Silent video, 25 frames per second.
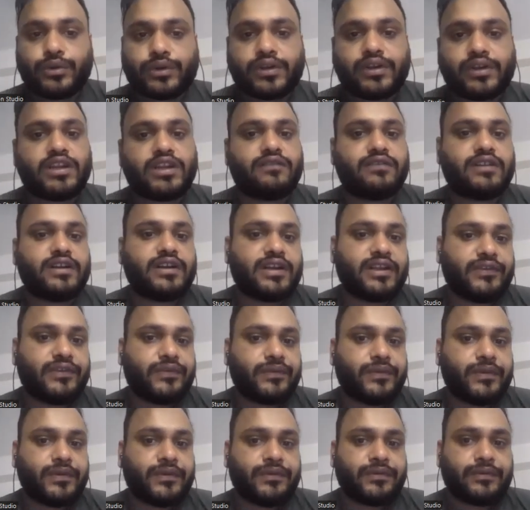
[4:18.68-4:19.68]
to run our
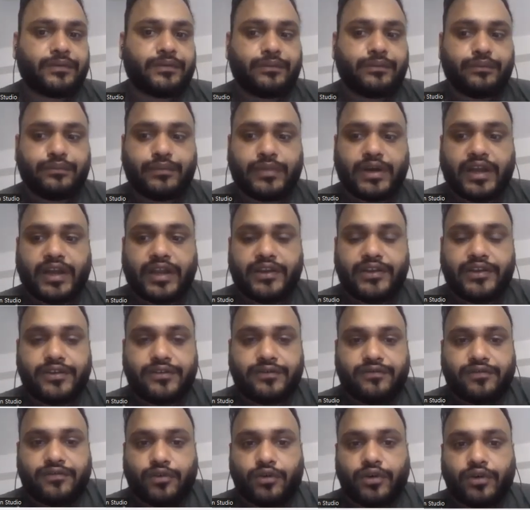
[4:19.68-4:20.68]
test by
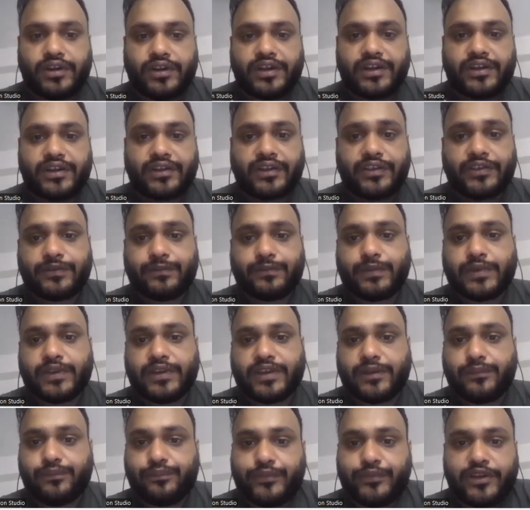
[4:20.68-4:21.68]
default, it has
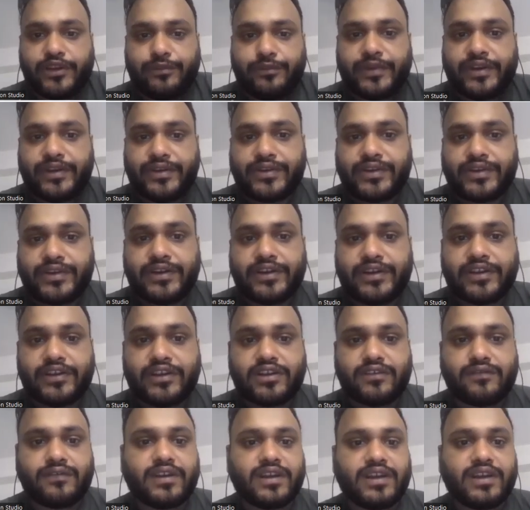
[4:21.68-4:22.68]
been implemented
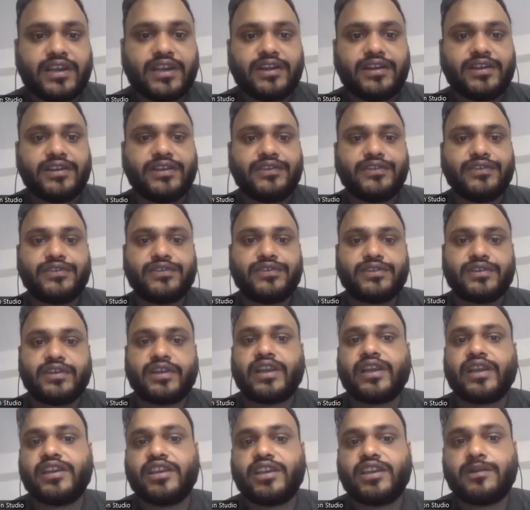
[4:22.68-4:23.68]
in our latest
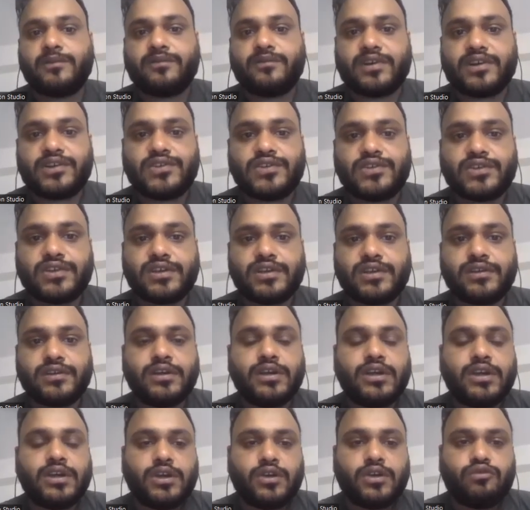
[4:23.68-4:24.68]
Selenium version
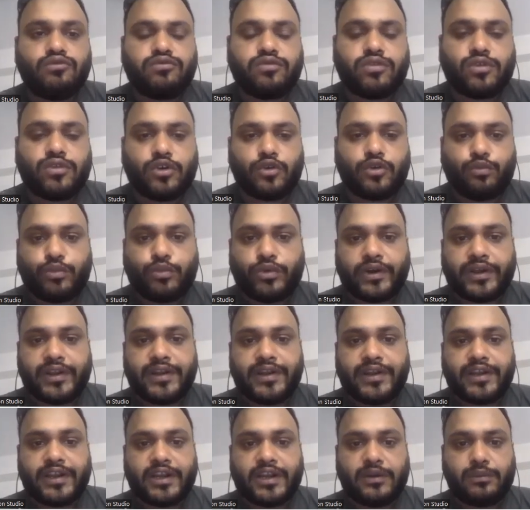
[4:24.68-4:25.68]

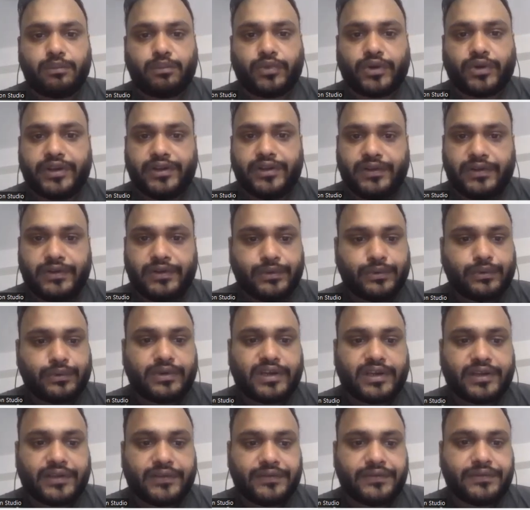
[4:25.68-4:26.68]
4.8.2.
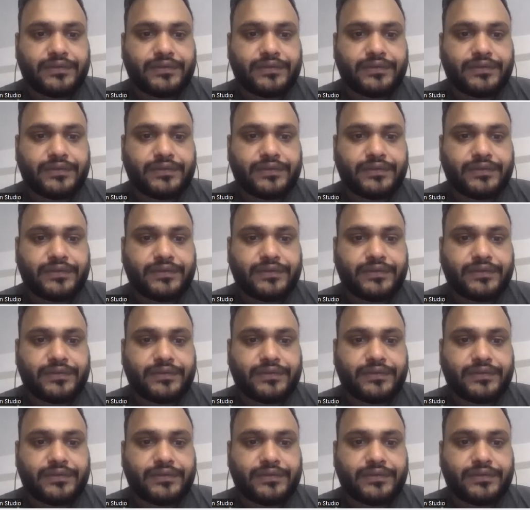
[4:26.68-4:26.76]
So